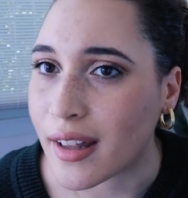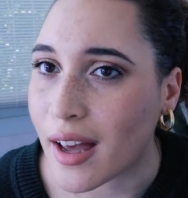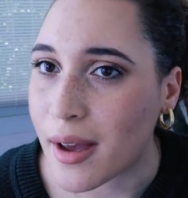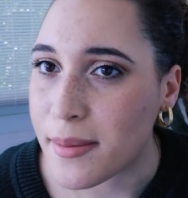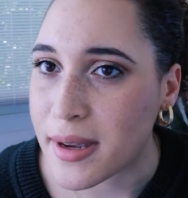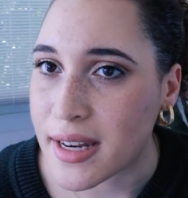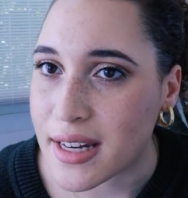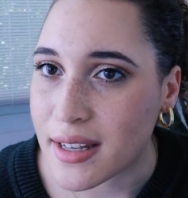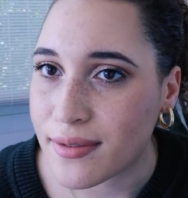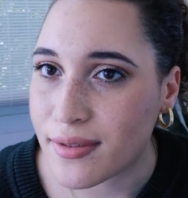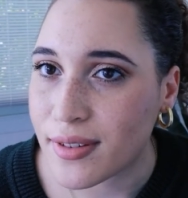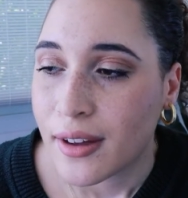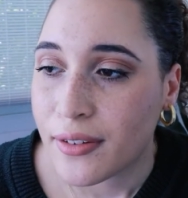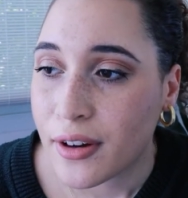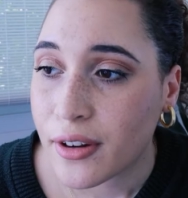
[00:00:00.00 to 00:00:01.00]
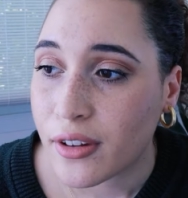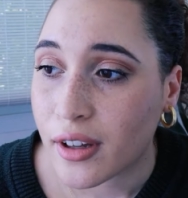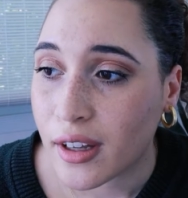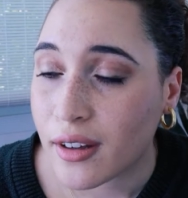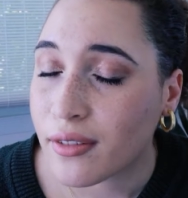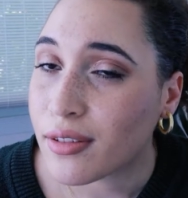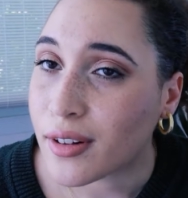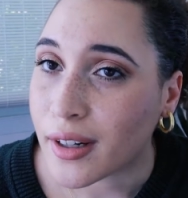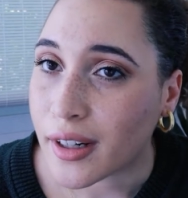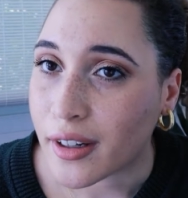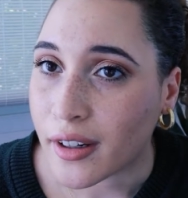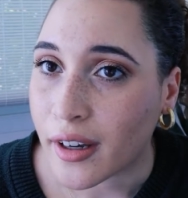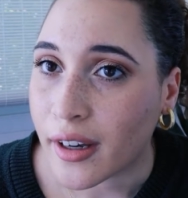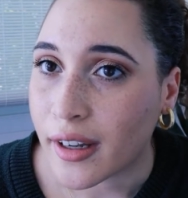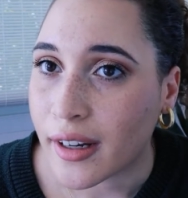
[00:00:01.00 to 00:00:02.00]
I mean, if, if you're looking for a
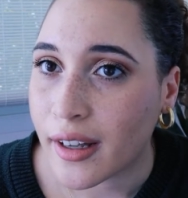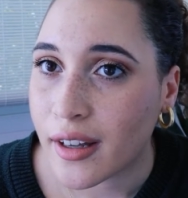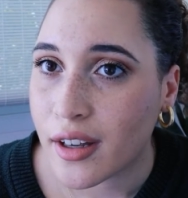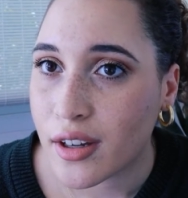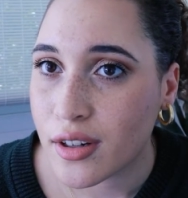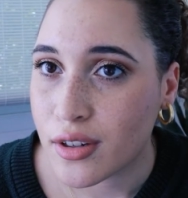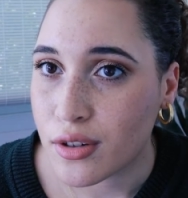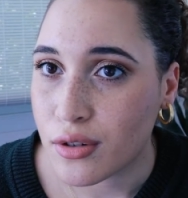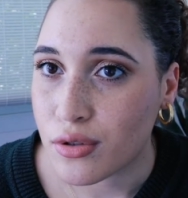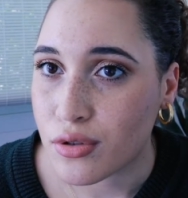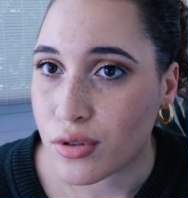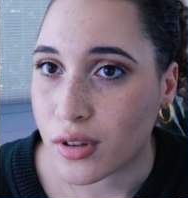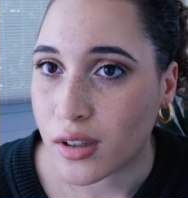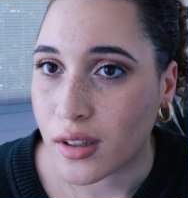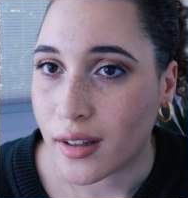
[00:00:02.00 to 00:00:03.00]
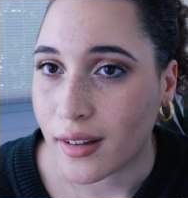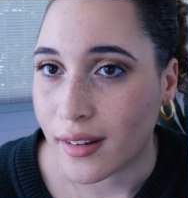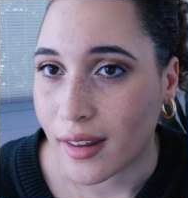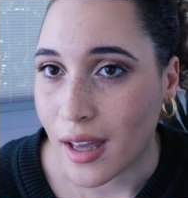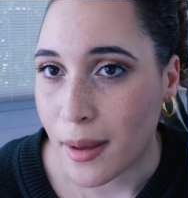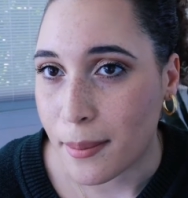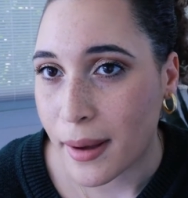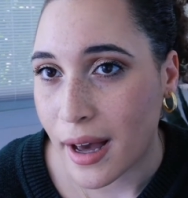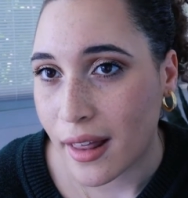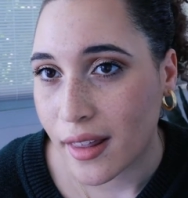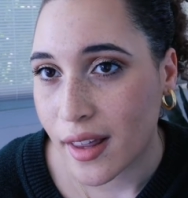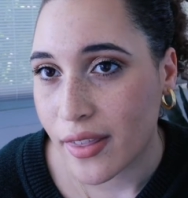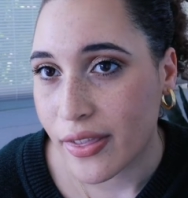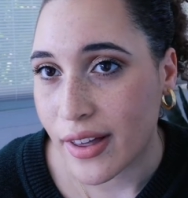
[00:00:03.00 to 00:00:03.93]
good neutral glam palette,